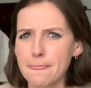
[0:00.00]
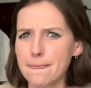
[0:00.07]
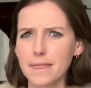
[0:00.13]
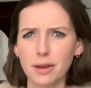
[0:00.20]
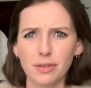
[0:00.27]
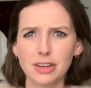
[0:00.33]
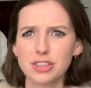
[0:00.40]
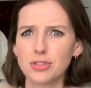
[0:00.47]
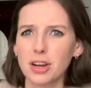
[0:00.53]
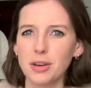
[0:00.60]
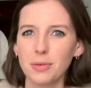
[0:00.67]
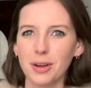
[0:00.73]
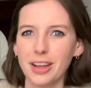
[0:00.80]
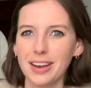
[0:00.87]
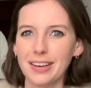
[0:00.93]
the first grade
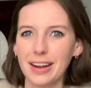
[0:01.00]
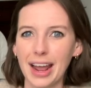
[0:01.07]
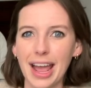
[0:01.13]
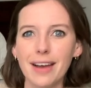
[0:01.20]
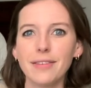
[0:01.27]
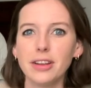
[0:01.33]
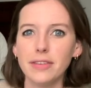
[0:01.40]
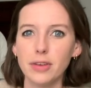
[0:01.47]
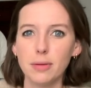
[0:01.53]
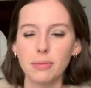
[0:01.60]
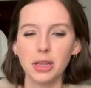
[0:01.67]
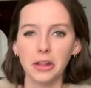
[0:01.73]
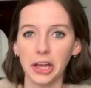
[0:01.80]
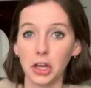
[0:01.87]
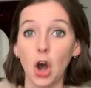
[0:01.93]
one, I haven't even
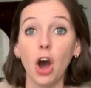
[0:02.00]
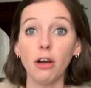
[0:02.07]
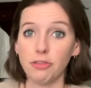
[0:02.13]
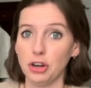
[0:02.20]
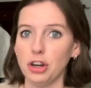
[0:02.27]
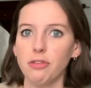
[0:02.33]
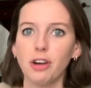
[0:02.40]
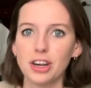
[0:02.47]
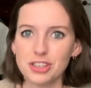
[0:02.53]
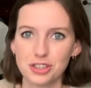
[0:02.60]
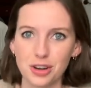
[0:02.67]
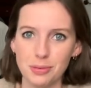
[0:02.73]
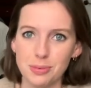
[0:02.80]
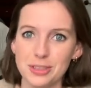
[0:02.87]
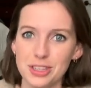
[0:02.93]
been like offered a first
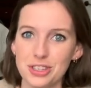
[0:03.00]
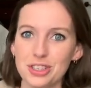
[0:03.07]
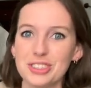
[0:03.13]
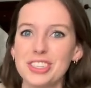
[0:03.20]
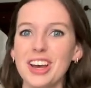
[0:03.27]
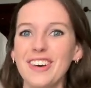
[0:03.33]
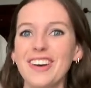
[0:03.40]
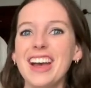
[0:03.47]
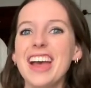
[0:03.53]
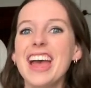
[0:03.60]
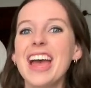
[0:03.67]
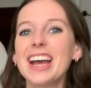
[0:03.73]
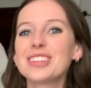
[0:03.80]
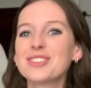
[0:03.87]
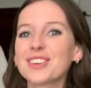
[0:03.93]
grade position. So
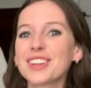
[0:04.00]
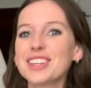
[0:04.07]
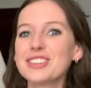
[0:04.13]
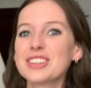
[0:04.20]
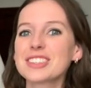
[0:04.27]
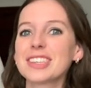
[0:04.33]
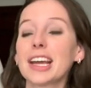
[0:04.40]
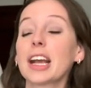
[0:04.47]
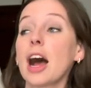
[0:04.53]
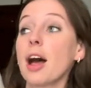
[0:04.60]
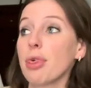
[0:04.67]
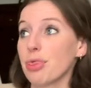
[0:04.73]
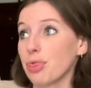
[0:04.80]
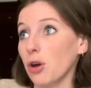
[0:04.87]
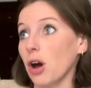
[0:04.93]
it's really just like a
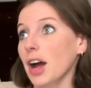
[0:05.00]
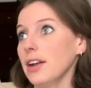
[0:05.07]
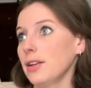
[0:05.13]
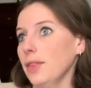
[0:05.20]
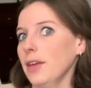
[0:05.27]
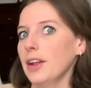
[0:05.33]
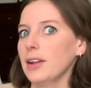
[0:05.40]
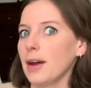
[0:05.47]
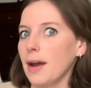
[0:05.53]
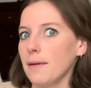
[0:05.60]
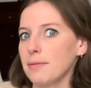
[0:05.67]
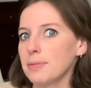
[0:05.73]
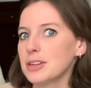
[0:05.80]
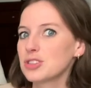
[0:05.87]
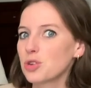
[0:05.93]
thought that
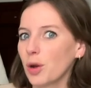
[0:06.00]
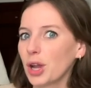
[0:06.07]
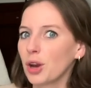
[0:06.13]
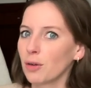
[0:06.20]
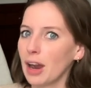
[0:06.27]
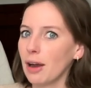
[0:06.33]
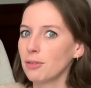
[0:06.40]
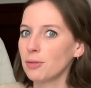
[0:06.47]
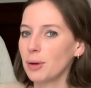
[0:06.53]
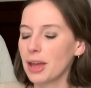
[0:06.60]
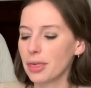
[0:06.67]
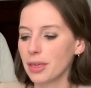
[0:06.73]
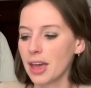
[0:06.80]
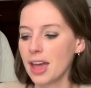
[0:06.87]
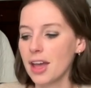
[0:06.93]
I've been toying around
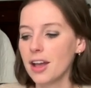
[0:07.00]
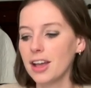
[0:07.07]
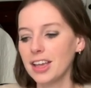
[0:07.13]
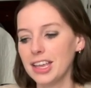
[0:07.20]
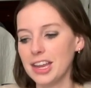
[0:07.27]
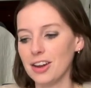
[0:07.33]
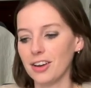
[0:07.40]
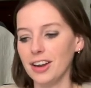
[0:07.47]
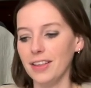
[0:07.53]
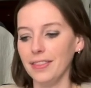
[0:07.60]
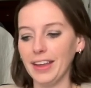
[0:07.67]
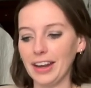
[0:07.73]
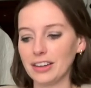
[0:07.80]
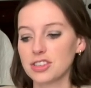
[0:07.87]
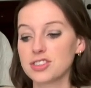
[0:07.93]
with here and
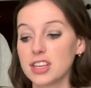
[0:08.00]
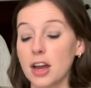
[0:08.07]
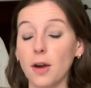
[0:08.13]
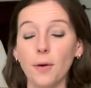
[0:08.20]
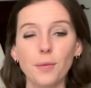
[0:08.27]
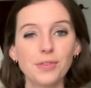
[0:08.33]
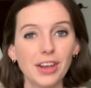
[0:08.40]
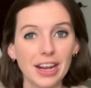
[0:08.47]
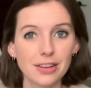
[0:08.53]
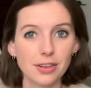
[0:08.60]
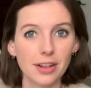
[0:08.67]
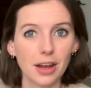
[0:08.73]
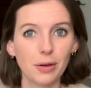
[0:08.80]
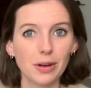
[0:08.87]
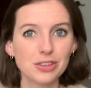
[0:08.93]
there. So to answer
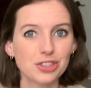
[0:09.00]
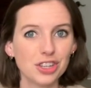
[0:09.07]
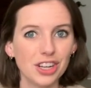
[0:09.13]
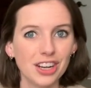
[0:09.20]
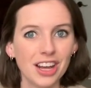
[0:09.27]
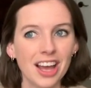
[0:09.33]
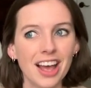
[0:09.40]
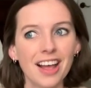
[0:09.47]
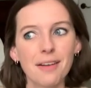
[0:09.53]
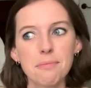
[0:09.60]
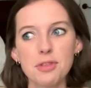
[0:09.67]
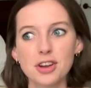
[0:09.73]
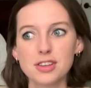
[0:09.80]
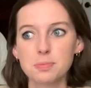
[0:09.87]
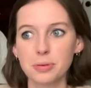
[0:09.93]
that question,
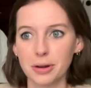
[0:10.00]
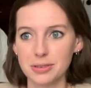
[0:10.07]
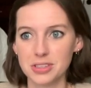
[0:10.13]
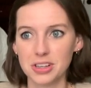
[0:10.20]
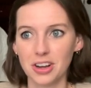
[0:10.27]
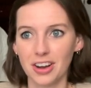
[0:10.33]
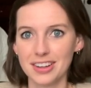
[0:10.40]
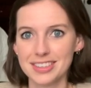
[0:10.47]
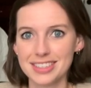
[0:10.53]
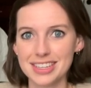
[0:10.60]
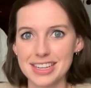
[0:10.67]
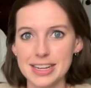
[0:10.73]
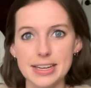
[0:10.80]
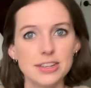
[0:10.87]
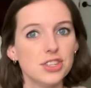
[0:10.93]
there's pros and cons to
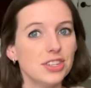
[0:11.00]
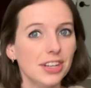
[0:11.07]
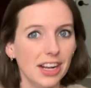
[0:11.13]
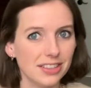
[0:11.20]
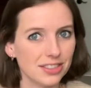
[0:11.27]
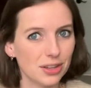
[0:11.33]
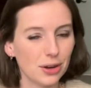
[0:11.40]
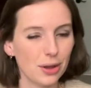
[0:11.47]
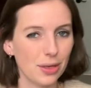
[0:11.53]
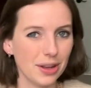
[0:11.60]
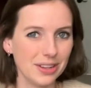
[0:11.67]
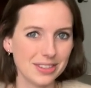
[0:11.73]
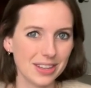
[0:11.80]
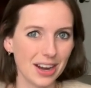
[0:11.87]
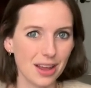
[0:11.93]
each. Yes, there are
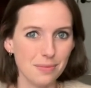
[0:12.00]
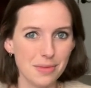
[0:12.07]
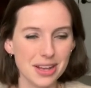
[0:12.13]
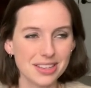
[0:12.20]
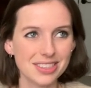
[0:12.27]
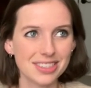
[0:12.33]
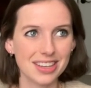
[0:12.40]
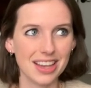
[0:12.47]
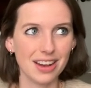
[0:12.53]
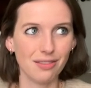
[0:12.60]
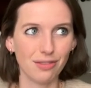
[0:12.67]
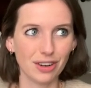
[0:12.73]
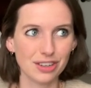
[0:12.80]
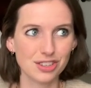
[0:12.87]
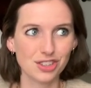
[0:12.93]
things that I miss in
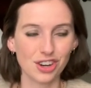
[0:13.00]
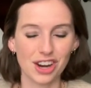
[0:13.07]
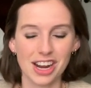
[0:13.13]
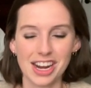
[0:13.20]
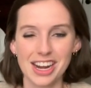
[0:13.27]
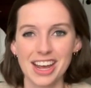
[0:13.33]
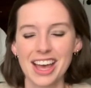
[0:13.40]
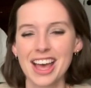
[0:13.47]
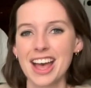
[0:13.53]
first grade.